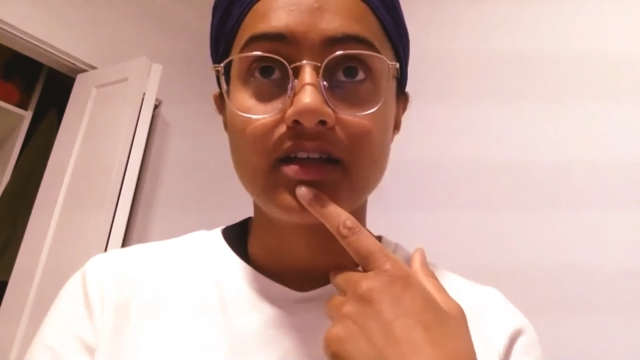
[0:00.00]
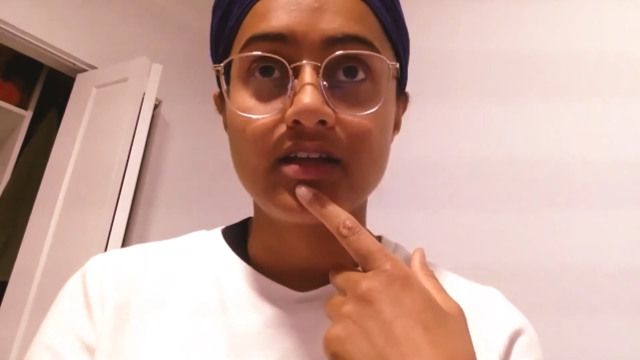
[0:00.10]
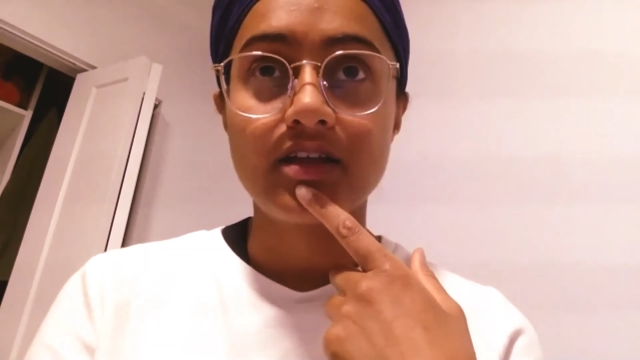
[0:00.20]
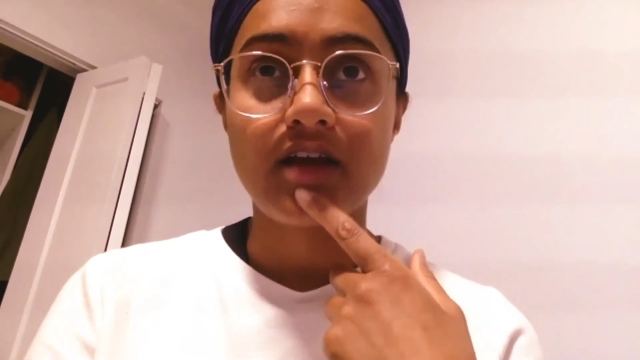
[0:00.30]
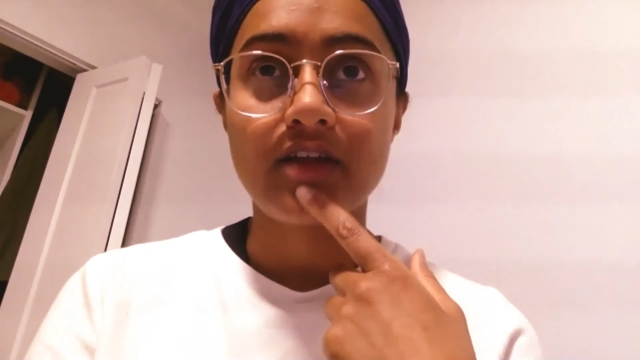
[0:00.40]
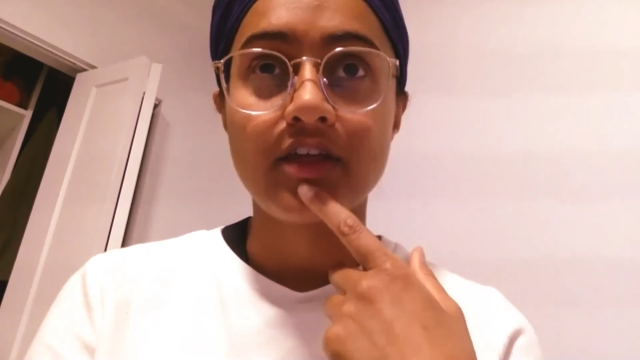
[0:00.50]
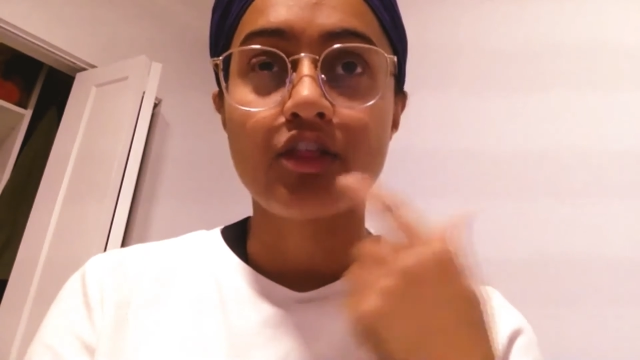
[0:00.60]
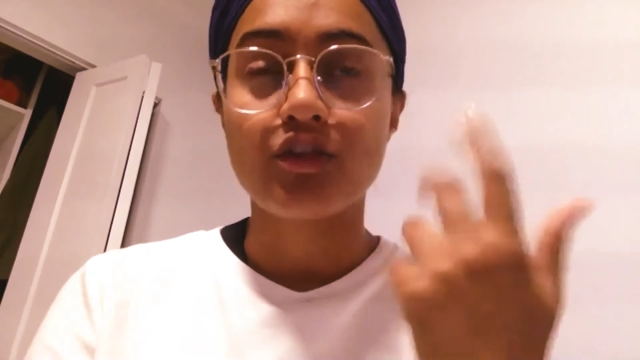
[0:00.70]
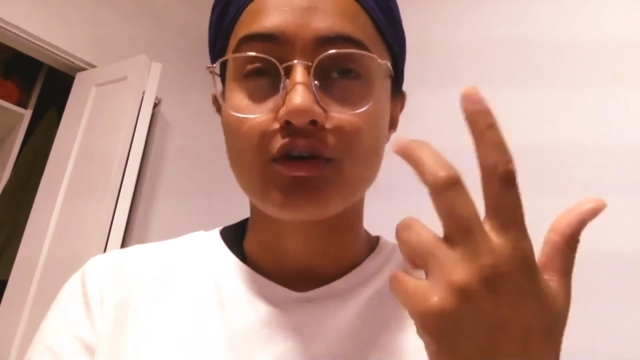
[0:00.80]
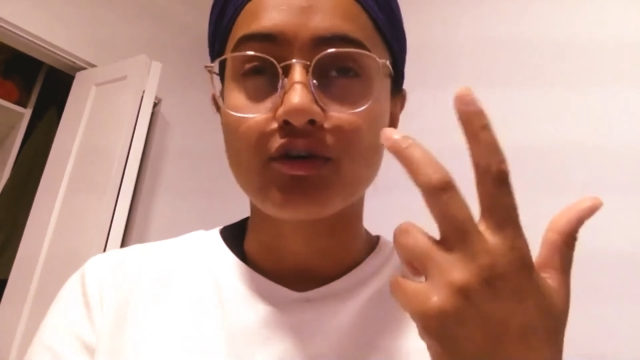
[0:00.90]
I think
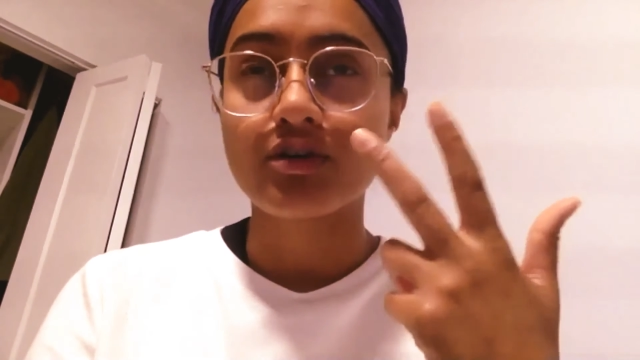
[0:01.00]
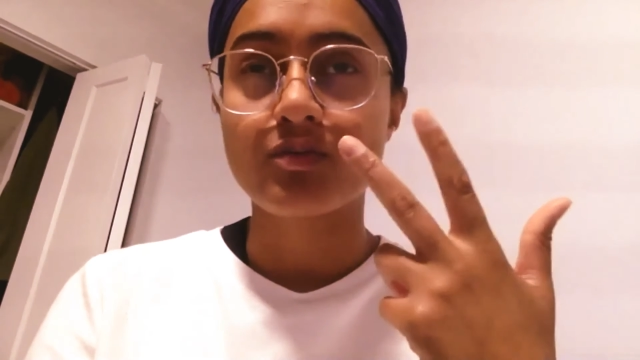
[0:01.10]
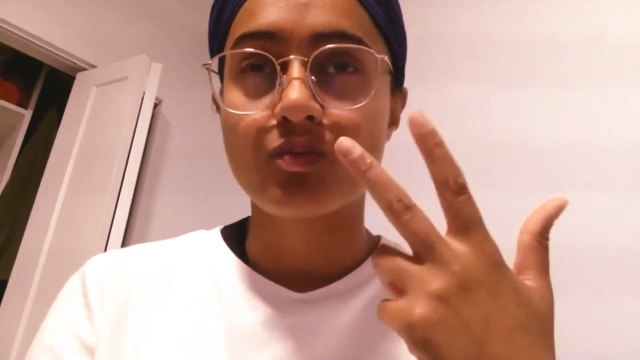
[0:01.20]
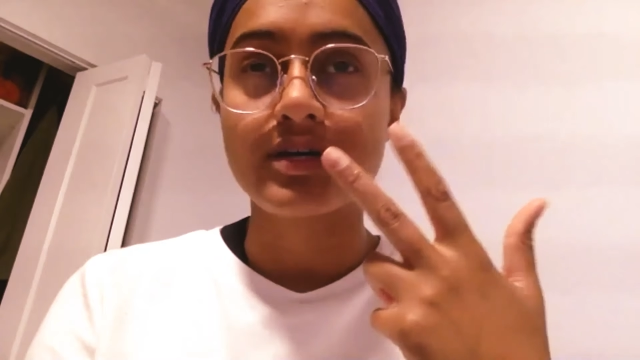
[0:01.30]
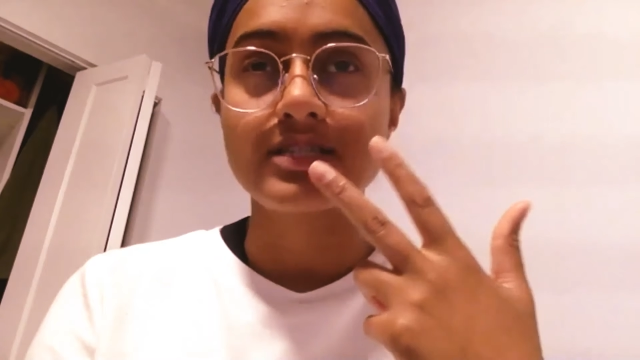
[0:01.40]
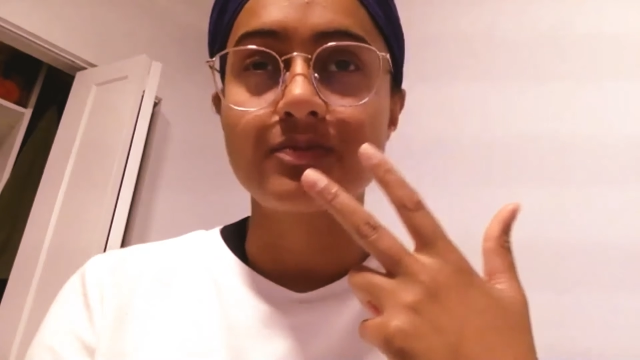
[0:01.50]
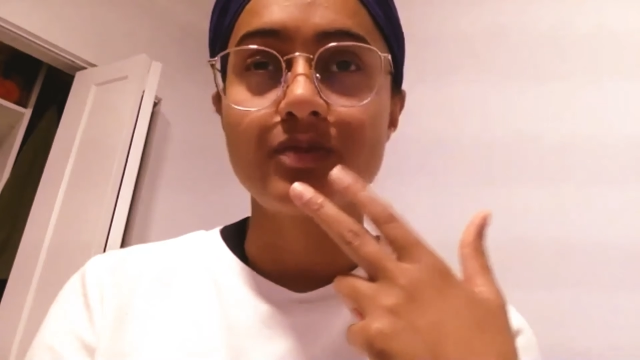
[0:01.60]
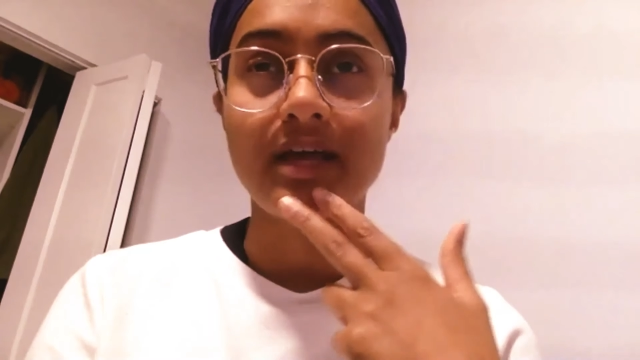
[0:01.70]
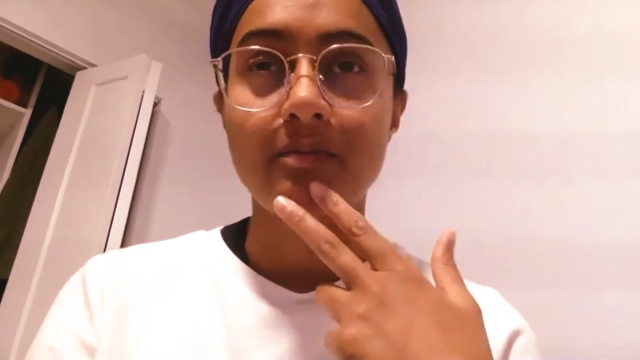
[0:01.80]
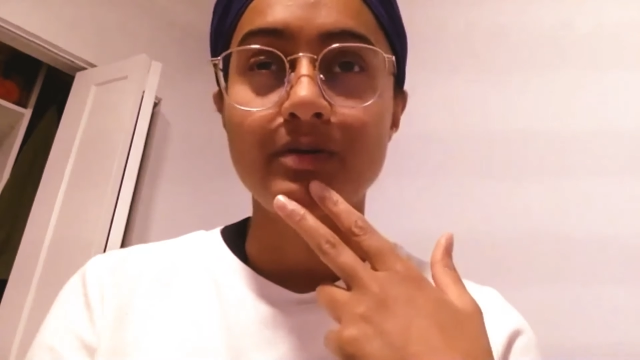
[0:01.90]
third was
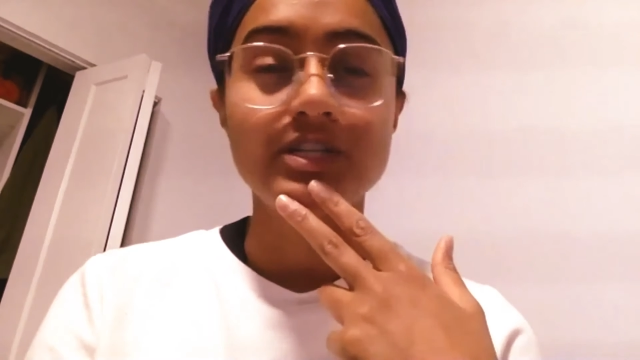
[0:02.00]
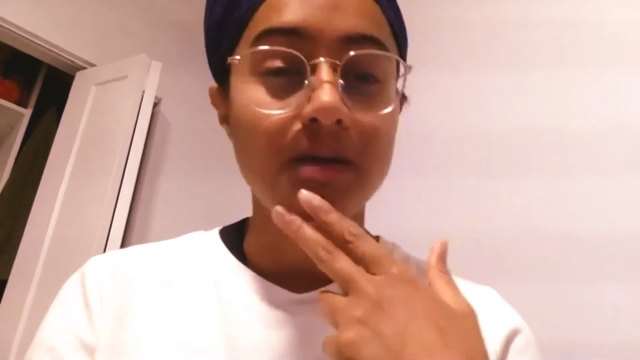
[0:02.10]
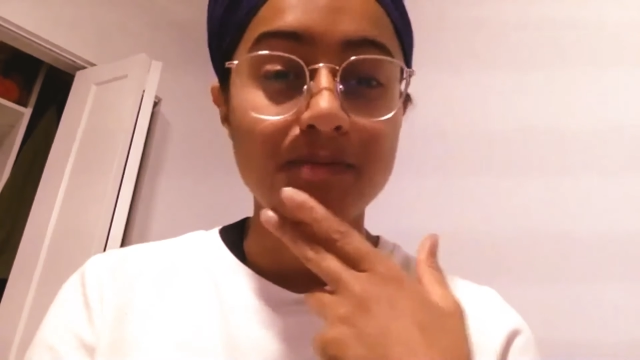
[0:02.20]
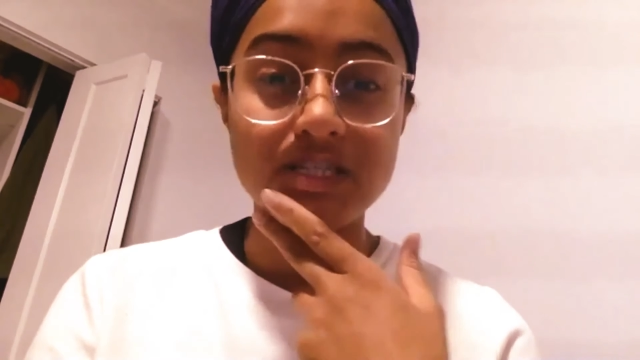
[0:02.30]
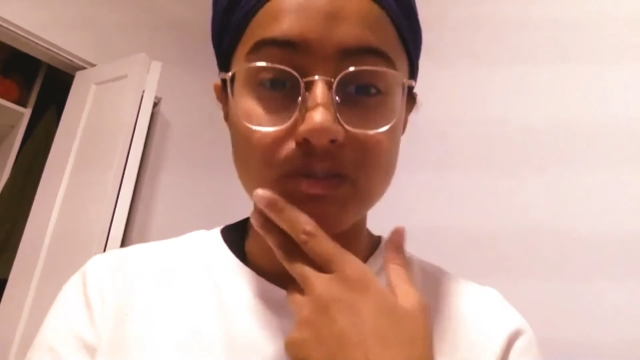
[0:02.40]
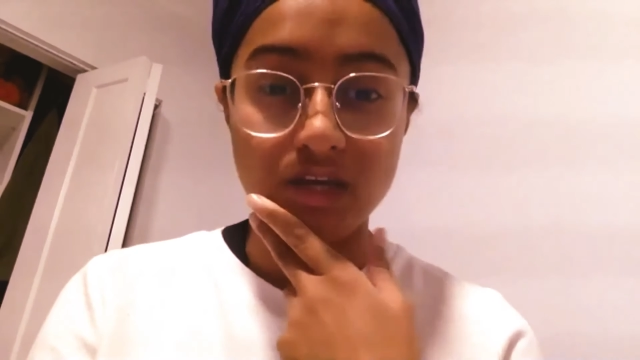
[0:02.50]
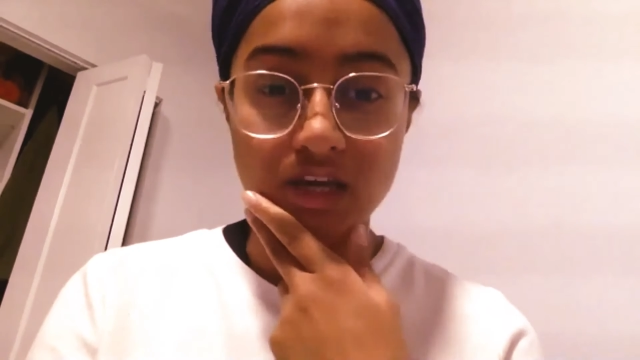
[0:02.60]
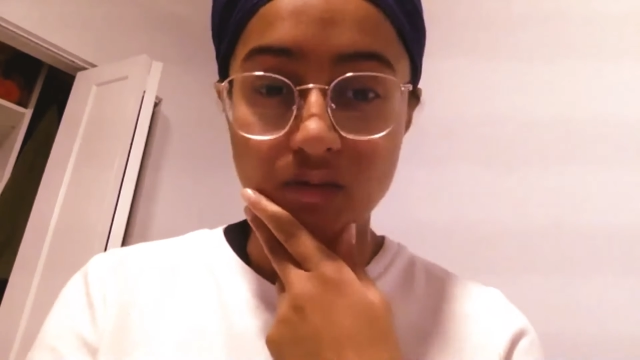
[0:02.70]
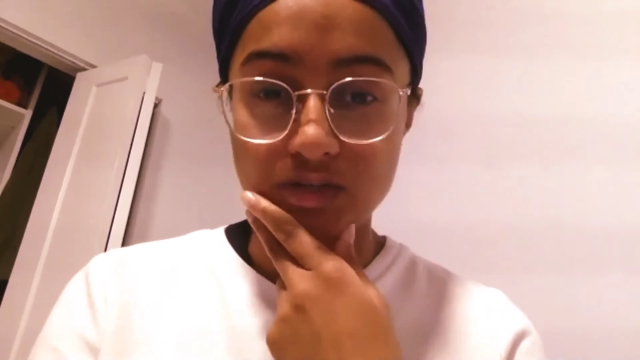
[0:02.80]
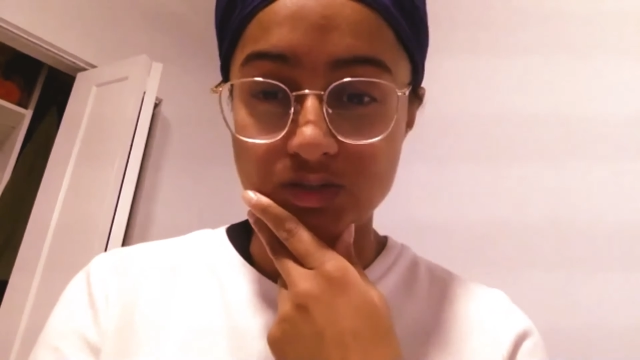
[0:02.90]
Punjabi
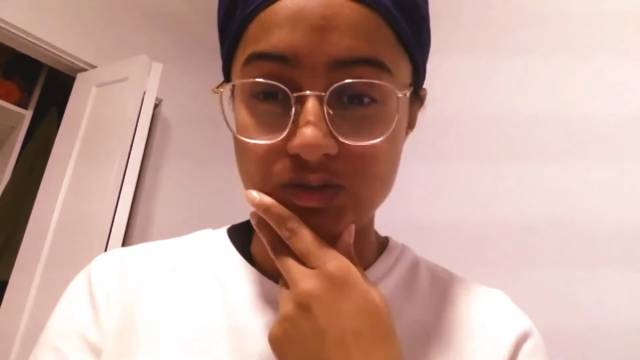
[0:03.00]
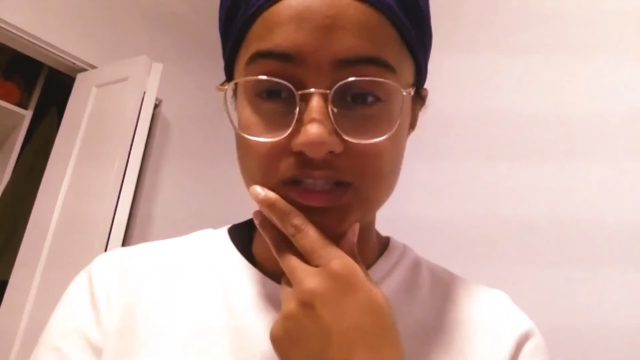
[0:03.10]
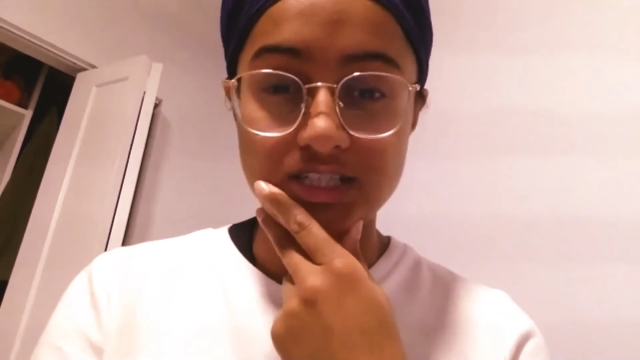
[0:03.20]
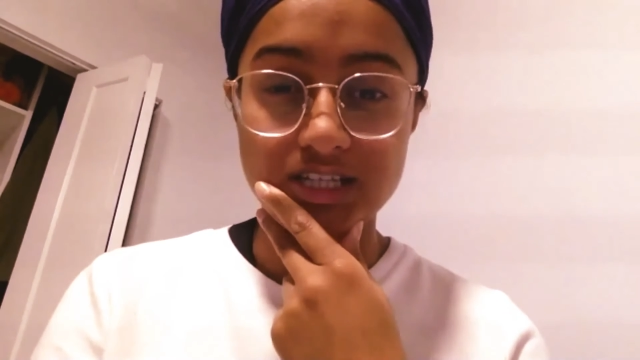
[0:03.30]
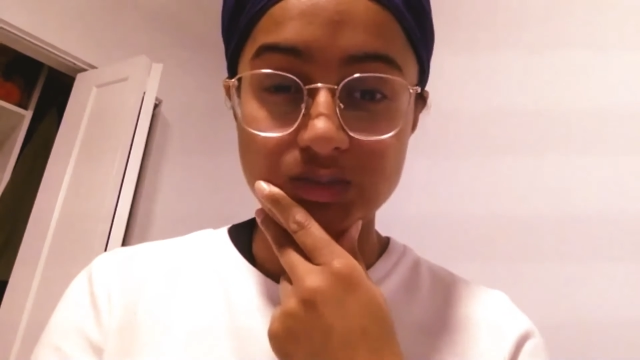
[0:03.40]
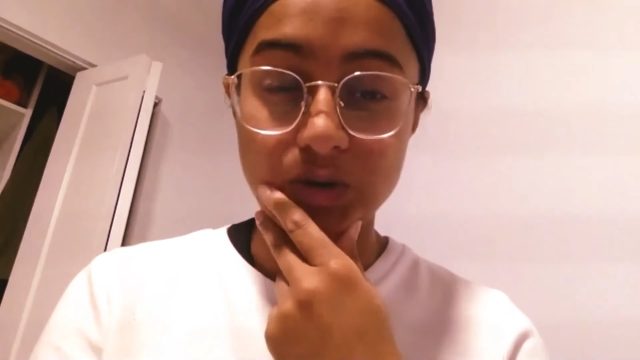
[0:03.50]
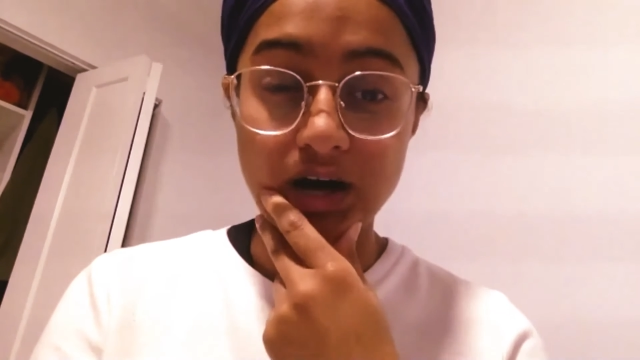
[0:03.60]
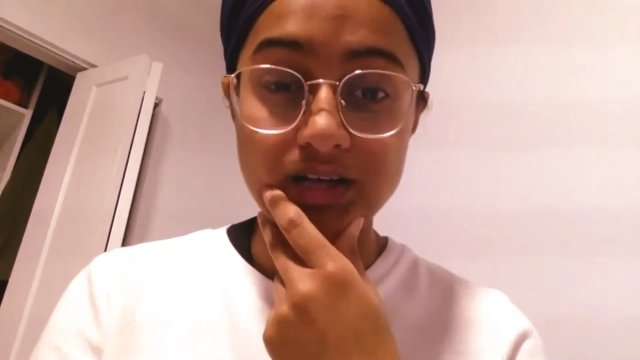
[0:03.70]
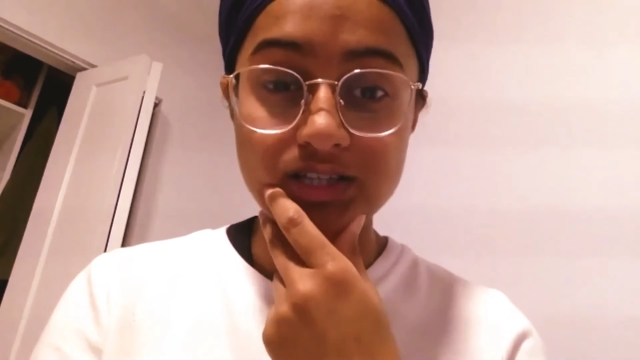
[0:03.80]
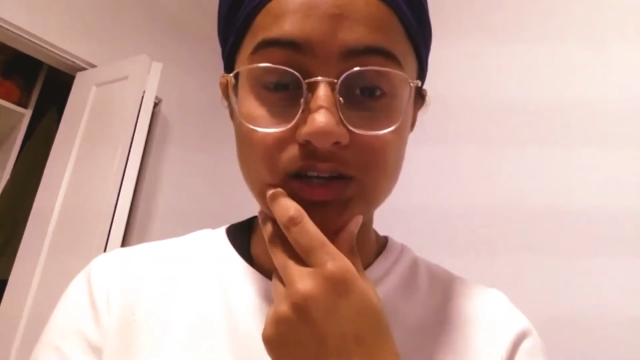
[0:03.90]
speaking resources as
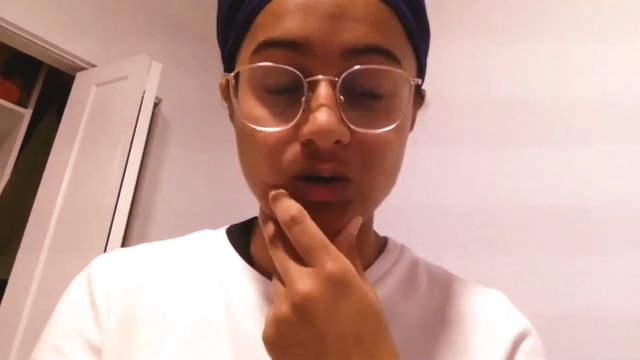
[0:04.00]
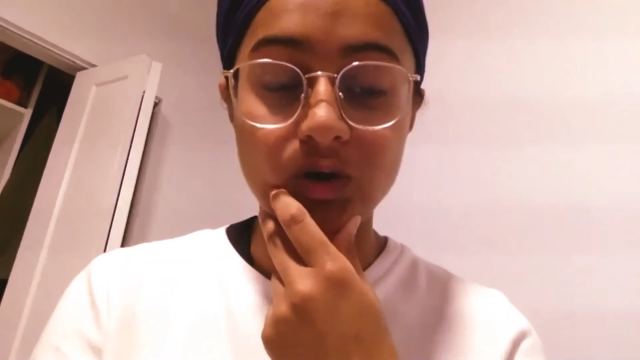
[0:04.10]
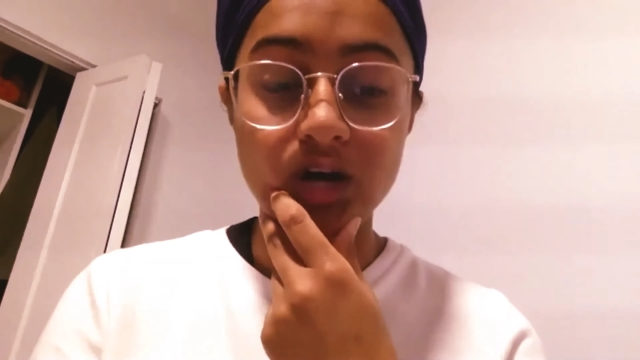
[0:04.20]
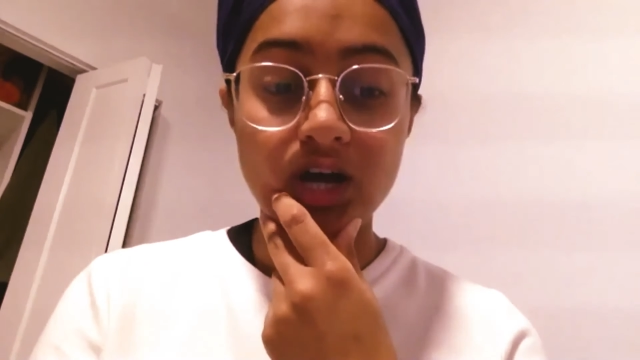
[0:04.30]
well. So